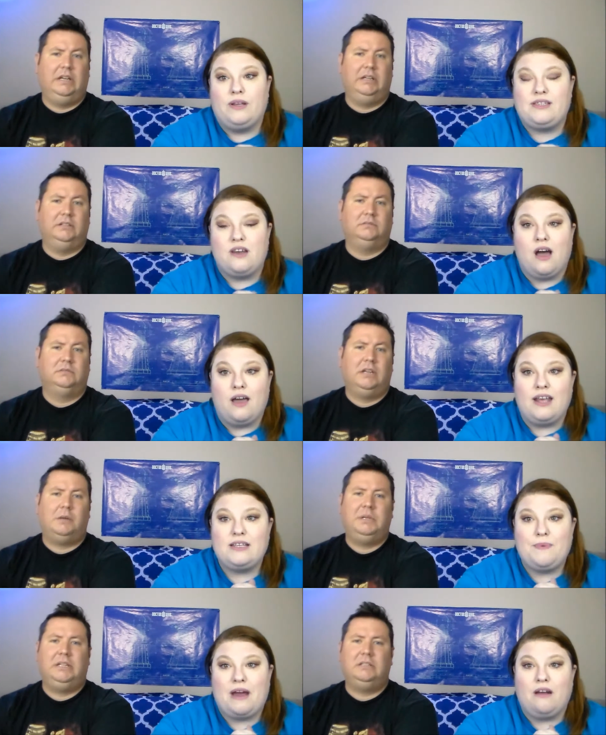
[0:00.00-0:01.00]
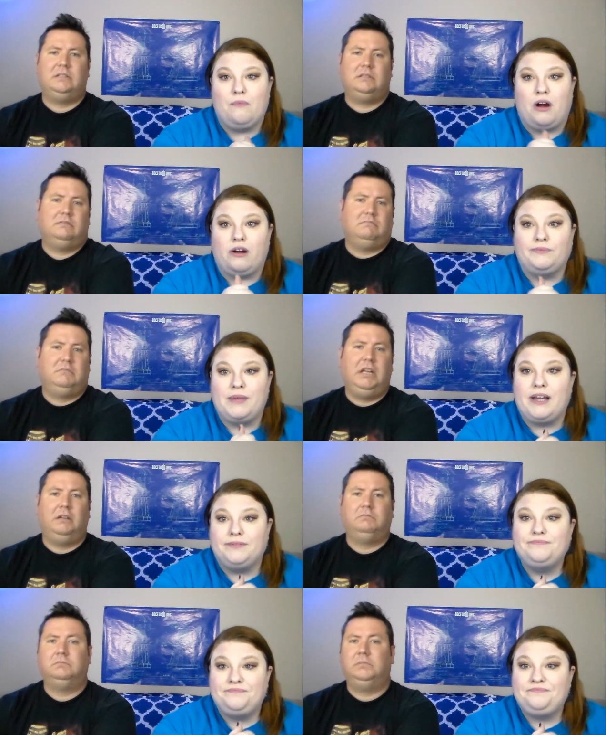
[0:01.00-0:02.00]
Speaker 1: yeah. it's not. It's I mean, about it's, on par.
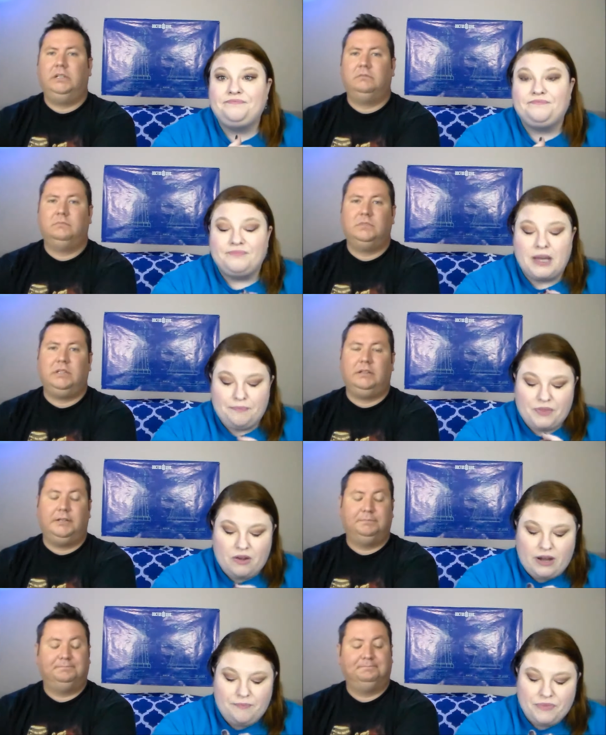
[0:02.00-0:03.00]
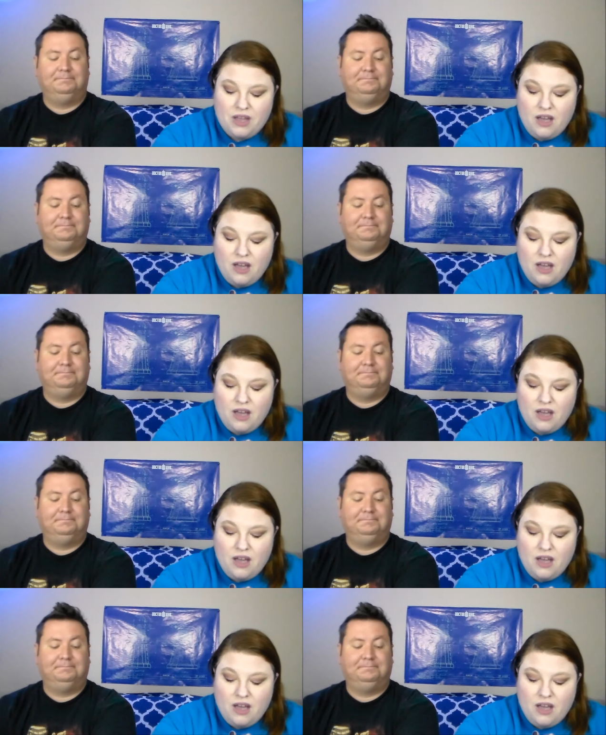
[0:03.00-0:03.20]
Yeah. yeah. Yep. okay.